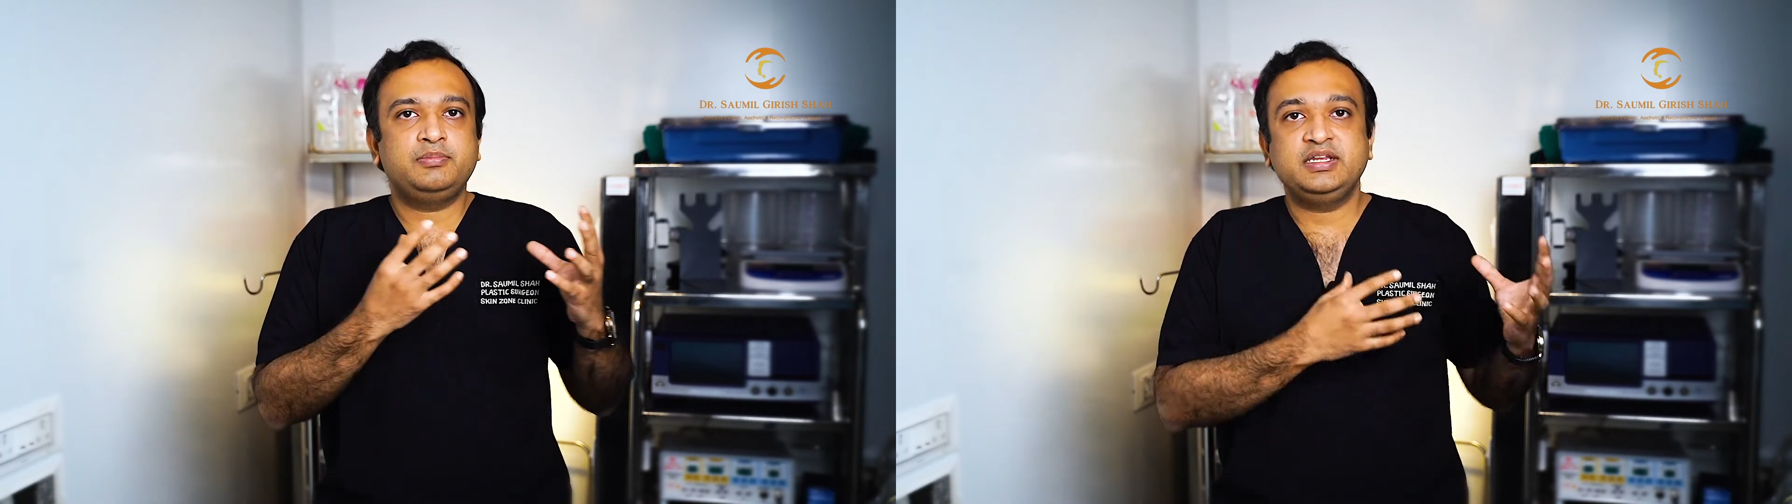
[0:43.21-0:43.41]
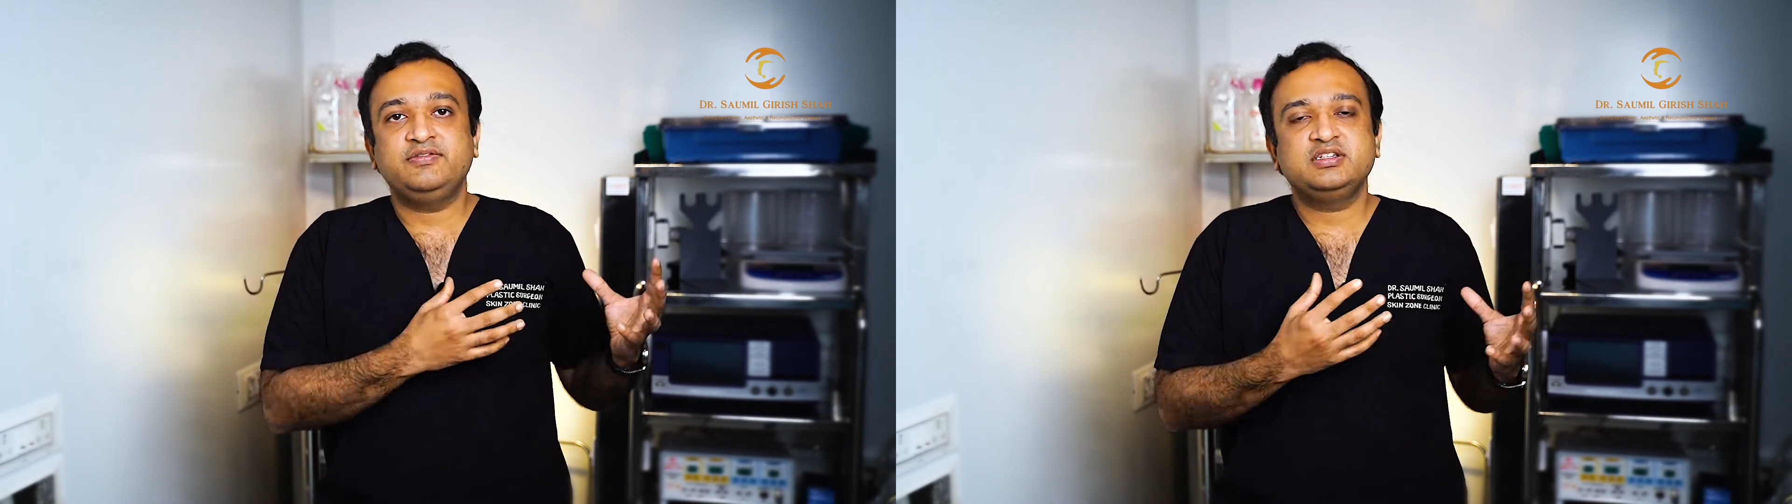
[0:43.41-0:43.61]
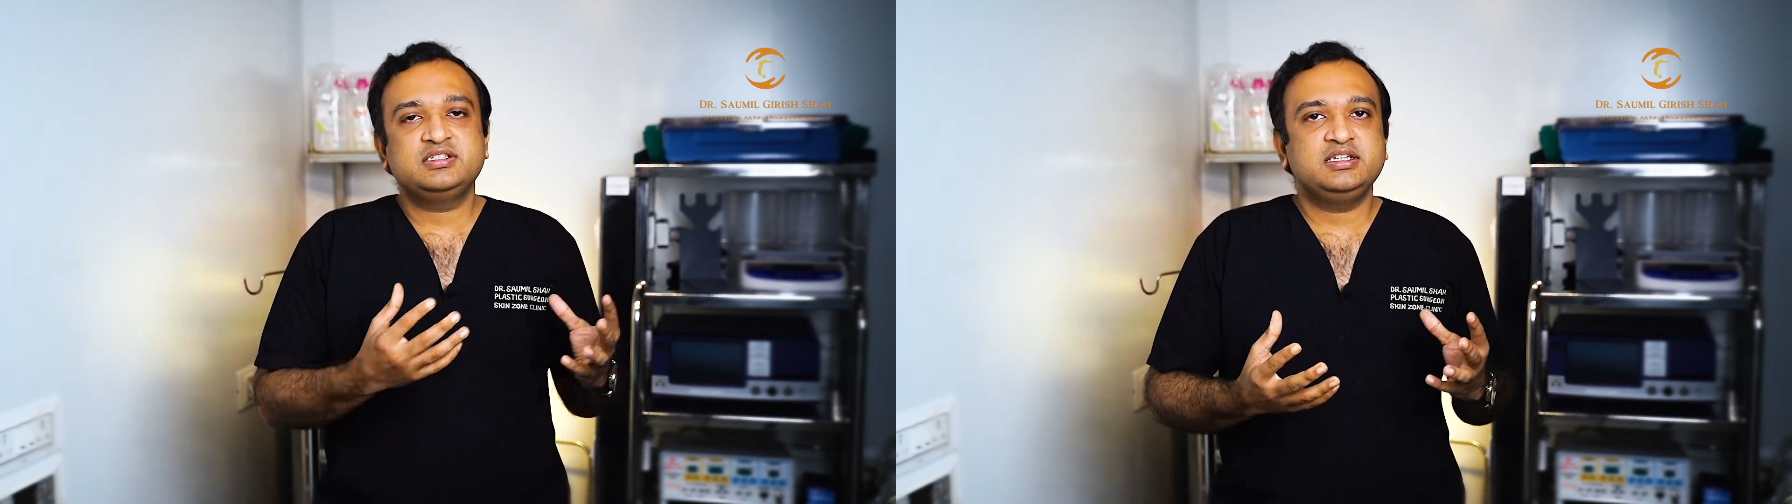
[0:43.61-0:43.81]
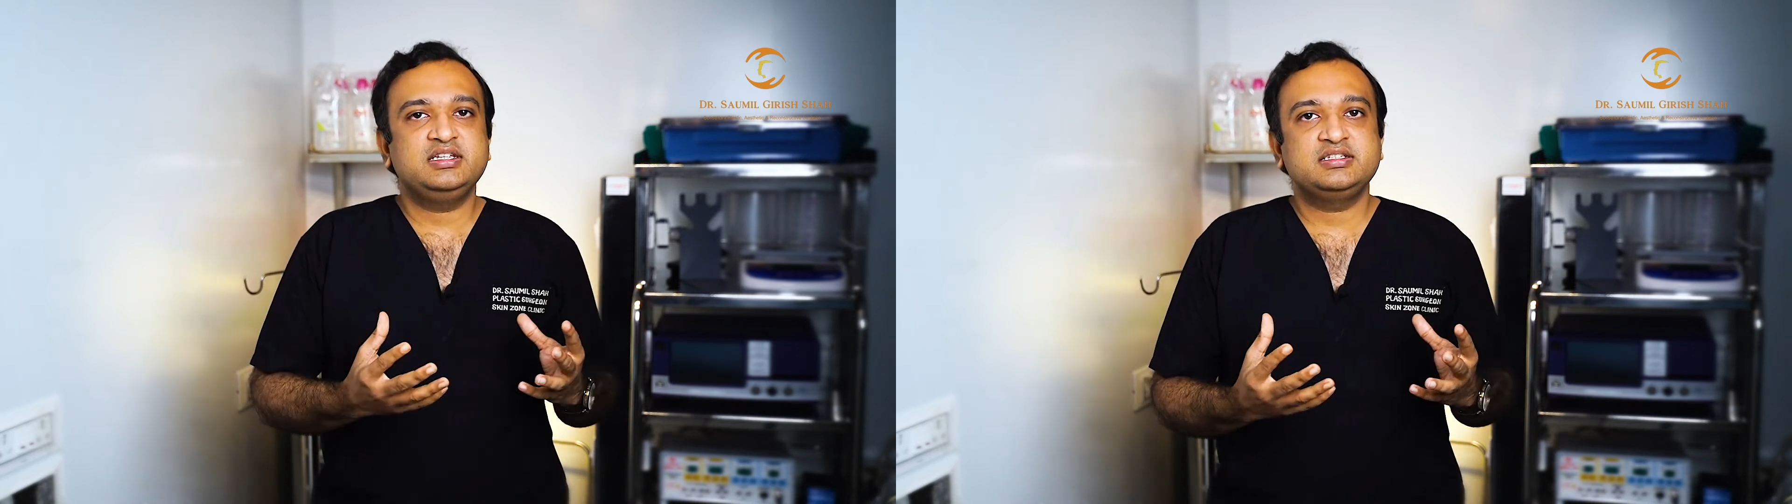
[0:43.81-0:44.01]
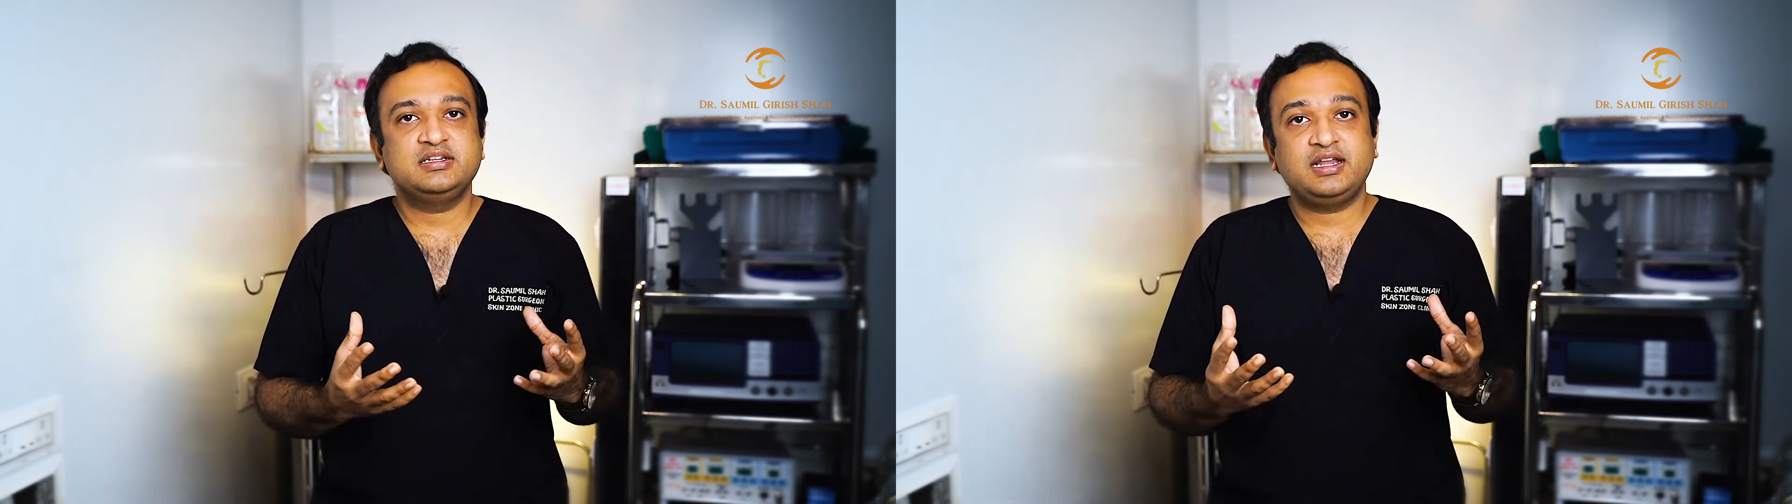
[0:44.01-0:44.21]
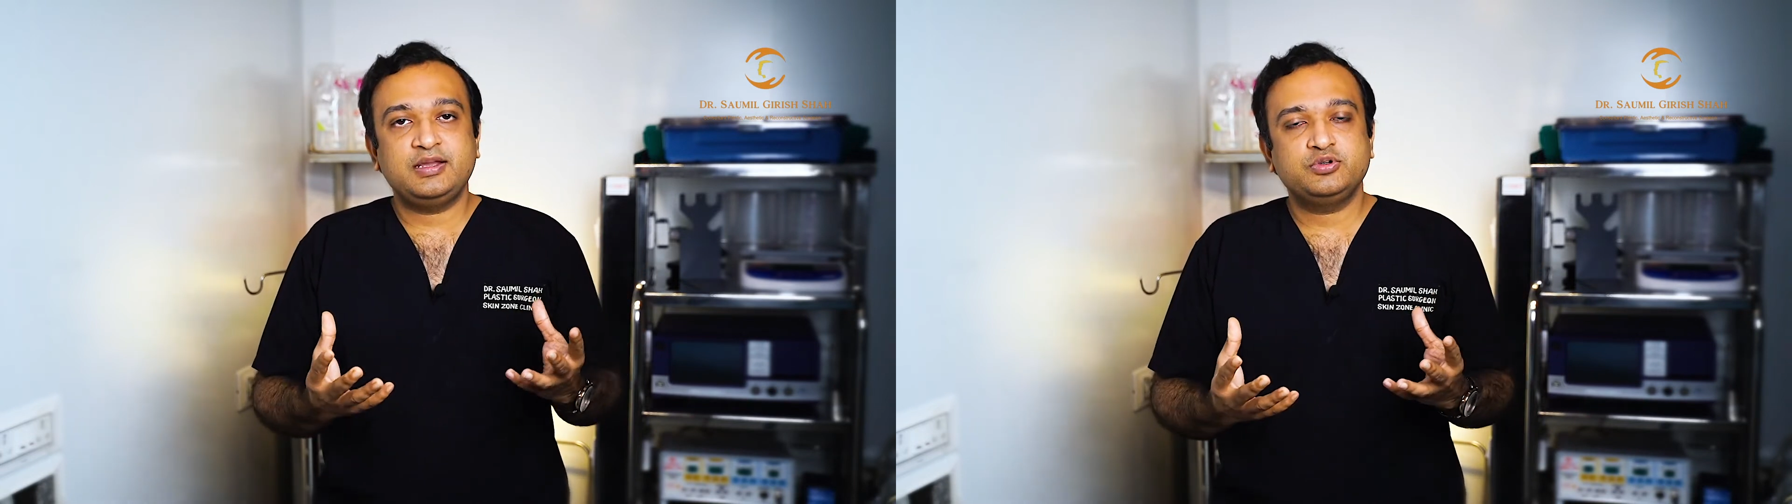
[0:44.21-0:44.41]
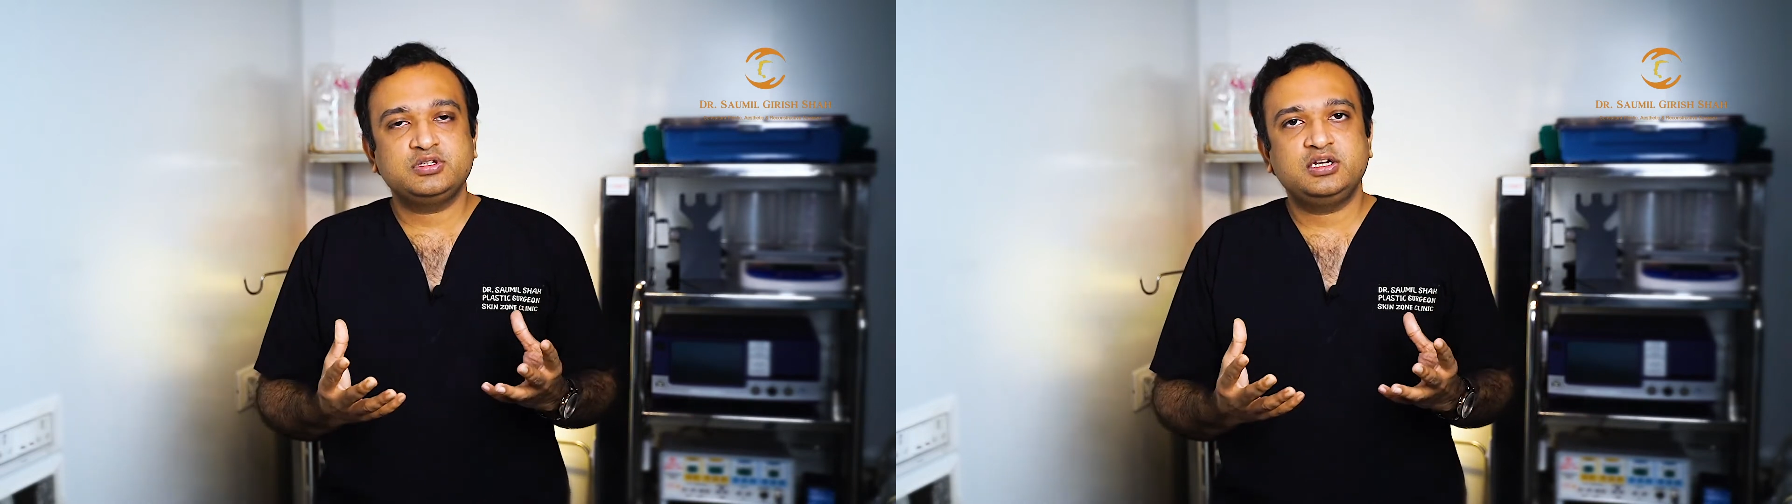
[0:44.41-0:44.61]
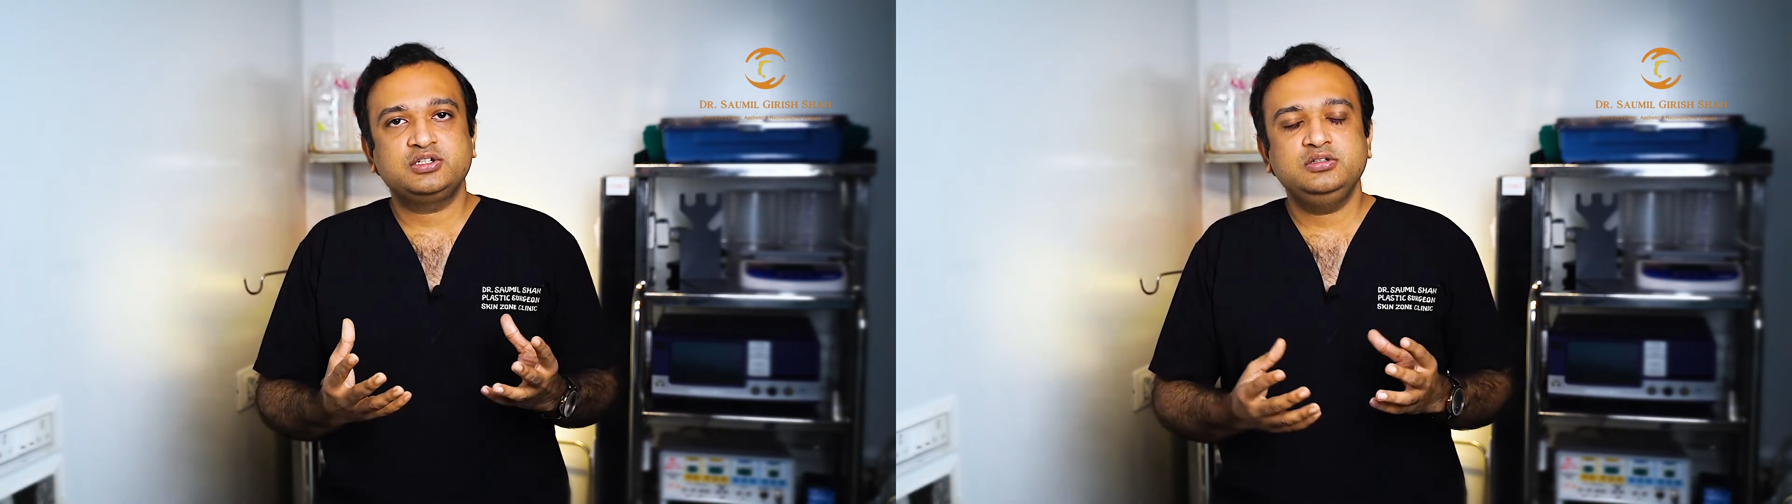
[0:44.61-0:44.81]
previous series in
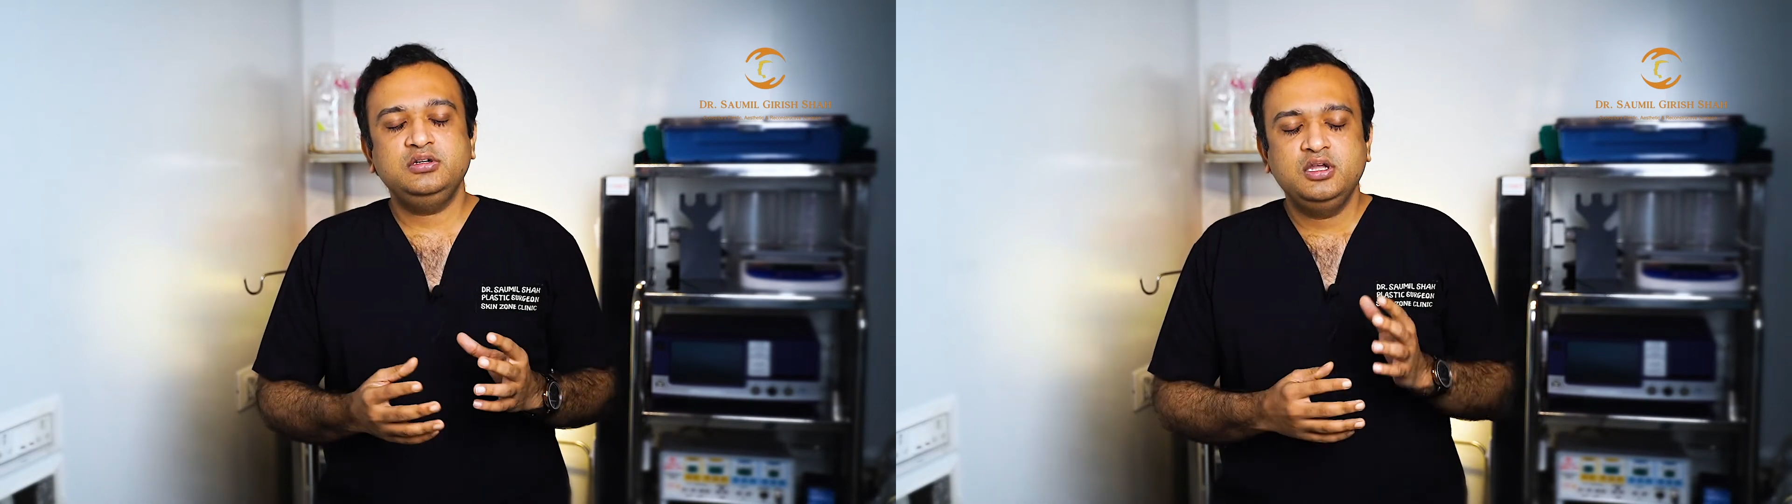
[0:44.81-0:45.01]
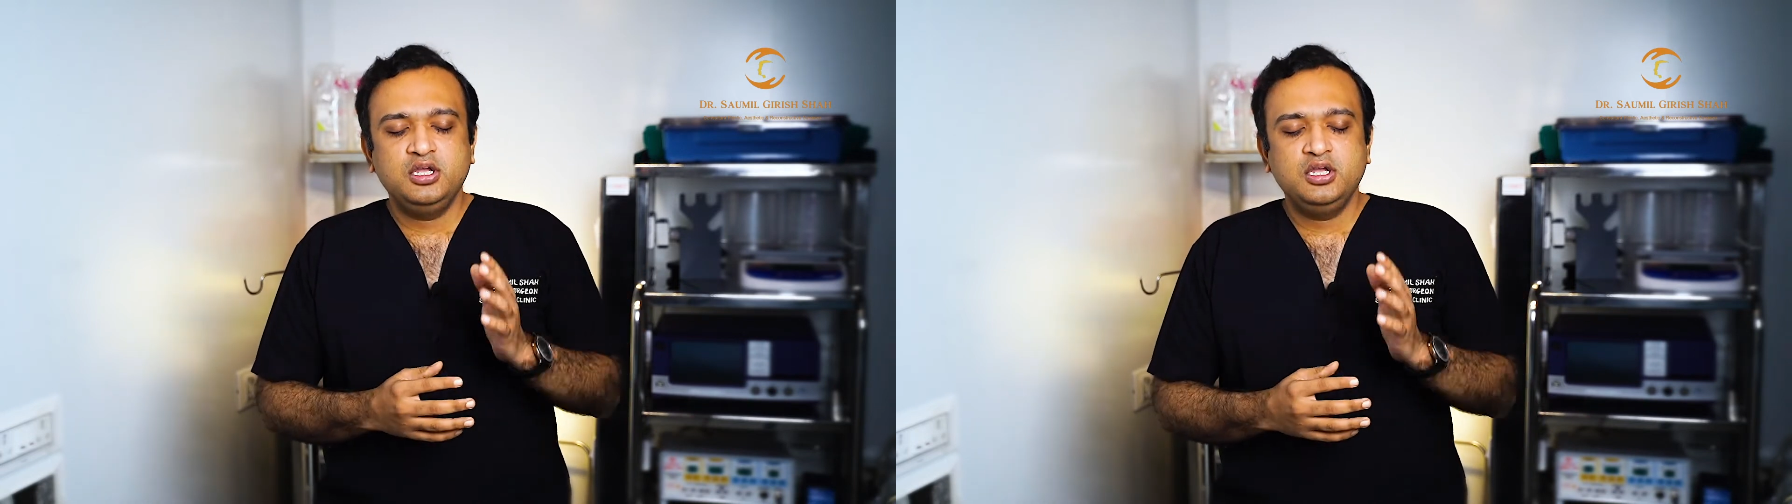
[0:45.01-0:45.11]
liposuction.